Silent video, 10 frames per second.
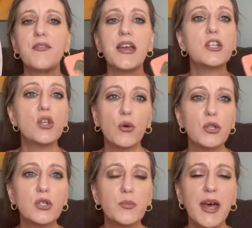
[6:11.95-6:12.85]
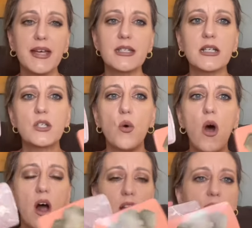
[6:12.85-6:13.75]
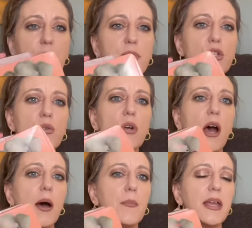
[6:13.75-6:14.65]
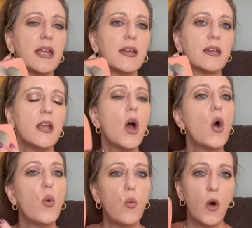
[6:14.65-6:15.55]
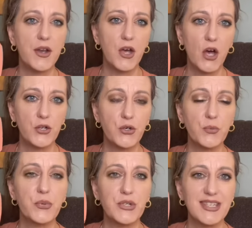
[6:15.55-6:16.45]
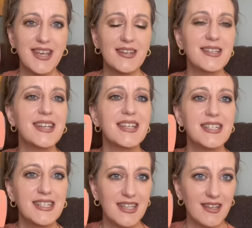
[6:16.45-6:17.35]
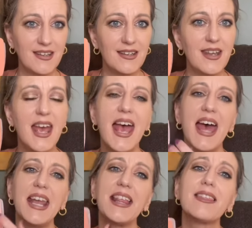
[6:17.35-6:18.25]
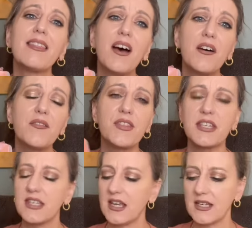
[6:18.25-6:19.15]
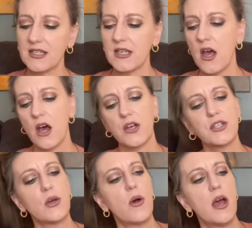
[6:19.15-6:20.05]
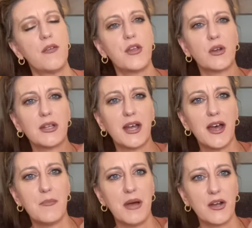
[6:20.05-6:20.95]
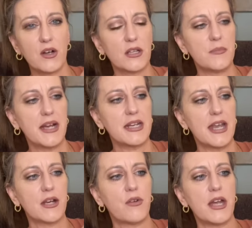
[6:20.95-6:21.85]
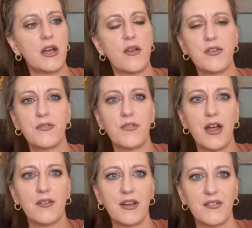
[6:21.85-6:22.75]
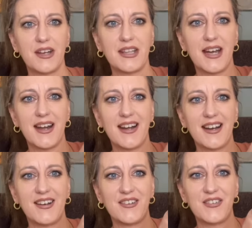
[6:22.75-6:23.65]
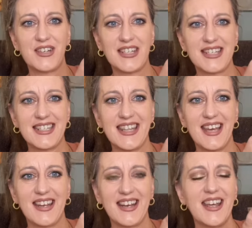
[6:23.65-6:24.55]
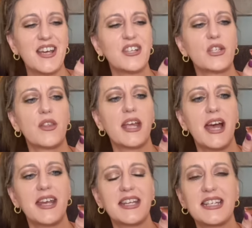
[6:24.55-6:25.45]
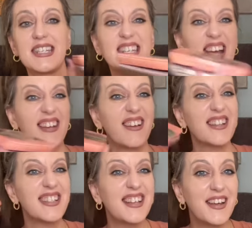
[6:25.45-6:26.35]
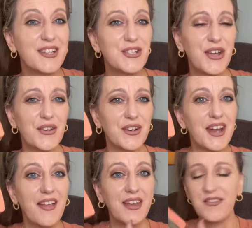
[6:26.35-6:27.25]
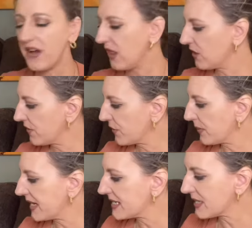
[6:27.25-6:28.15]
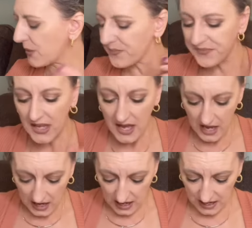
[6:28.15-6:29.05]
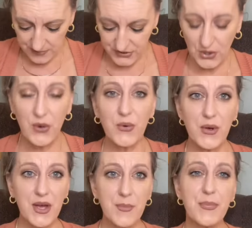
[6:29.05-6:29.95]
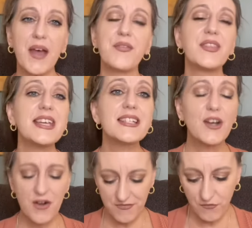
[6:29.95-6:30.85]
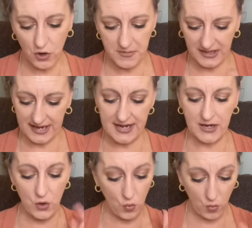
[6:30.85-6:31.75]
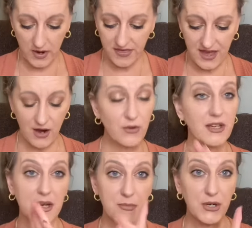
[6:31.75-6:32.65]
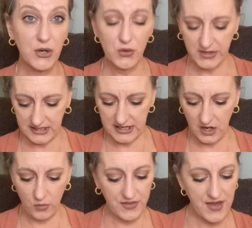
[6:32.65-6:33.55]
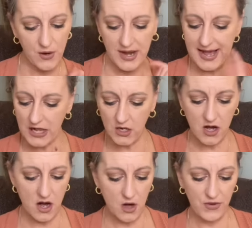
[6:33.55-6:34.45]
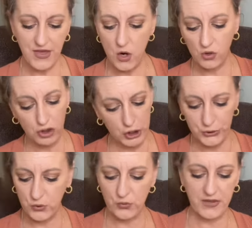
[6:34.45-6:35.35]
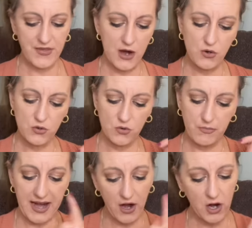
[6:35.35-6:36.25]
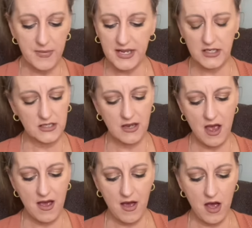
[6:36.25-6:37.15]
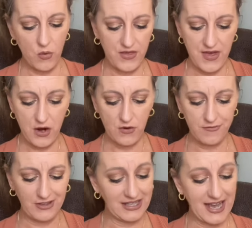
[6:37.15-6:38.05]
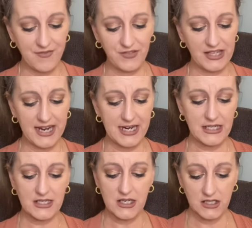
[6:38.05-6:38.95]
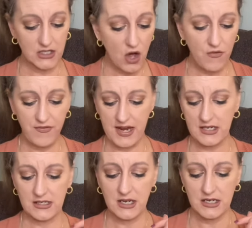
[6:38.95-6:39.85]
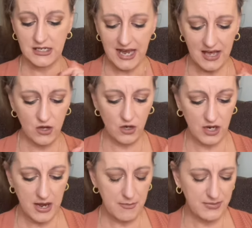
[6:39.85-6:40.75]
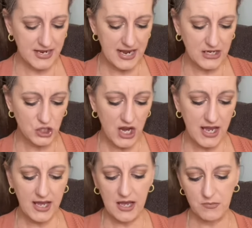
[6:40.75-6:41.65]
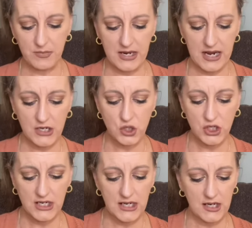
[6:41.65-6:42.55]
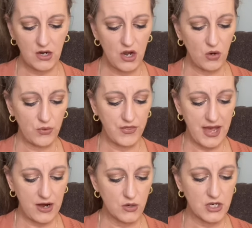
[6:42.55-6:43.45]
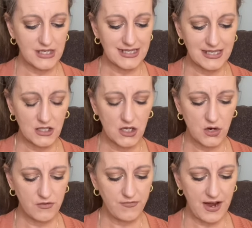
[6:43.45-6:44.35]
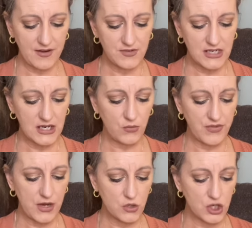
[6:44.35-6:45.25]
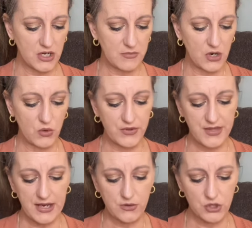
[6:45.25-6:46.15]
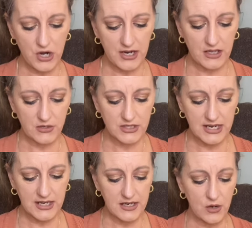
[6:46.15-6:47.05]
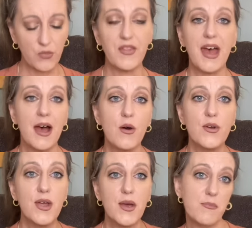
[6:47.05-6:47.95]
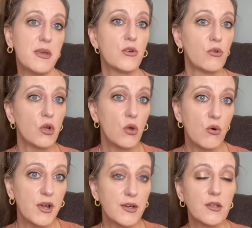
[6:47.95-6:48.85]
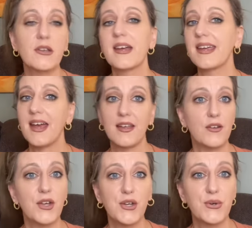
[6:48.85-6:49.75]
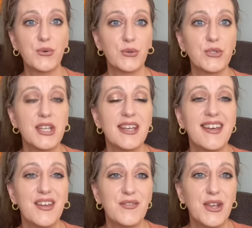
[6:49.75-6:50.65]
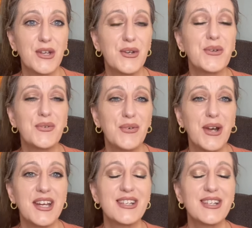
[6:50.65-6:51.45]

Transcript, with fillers: They don't use plastic, so all of them do come in 100% tin, and I love the tins. Also, mine are a little magnetic right here on the front, like right there. I don't know if you can see that. So they kind of can stack nicely on each other and not like fall all over the place. So, but these are formulated without, and I'm going to go quick here, without alcohol, without gluten, without parabens, without phthalates, sulfates, talc, BHA and BHT, without silicone 5D, without GMO, without triclosan, and without mineral oil. Again, cruelty and vegan free.